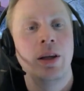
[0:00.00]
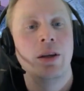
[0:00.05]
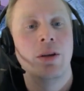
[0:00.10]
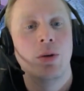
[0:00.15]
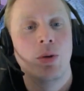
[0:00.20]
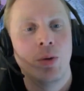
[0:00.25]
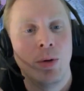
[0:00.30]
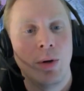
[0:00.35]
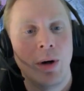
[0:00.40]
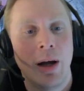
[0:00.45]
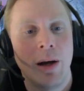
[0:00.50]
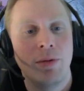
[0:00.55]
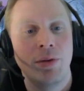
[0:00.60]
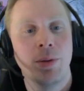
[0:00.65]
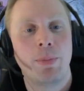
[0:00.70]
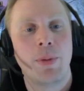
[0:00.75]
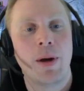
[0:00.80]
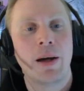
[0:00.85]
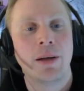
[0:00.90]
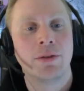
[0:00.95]
or have
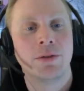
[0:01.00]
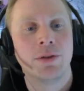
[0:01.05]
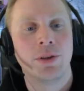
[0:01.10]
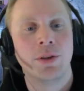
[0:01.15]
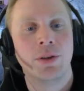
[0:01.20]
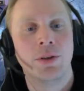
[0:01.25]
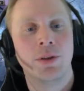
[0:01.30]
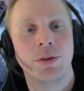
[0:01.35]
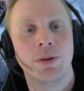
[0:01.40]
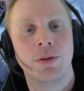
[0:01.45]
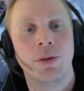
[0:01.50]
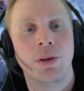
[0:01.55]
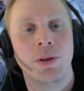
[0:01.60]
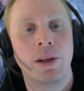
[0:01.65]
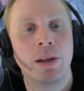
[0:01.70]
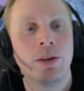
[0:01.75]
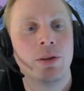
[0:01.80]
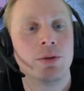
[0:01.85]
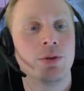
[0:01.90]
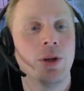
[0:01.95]
the Panzer
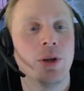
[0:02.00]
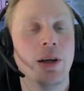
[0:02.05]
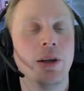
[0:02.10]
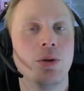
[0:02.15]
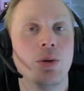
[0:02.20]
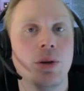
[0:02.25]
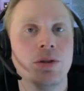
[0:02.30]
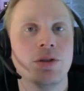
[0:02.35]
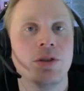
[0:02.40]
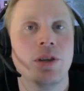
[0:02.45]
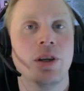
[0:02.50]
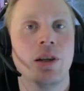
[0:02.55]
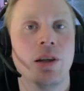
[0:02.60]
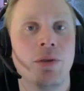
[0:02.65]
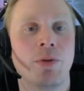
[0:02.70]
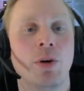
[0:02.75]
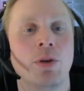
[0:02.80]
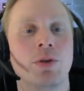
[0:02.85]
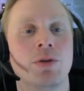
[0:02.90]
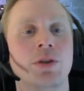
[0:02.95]
leader trait or a skill
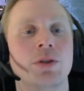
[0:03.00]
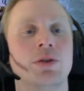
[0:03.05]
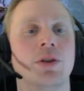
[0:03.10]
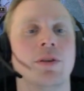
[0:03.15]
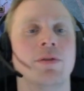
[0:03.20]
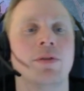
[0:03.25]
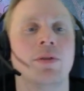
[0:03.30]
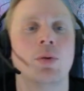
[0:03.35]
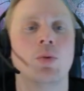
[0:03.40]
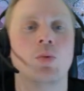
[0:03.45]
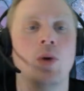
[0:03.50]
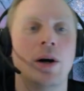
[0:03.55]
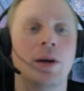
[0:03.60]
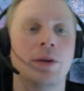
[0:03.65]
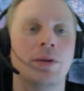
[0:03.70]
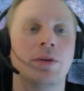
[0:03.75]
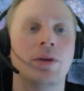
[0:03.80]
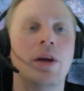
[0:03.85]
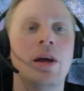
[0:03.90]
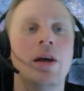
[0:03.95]
advantage of 1.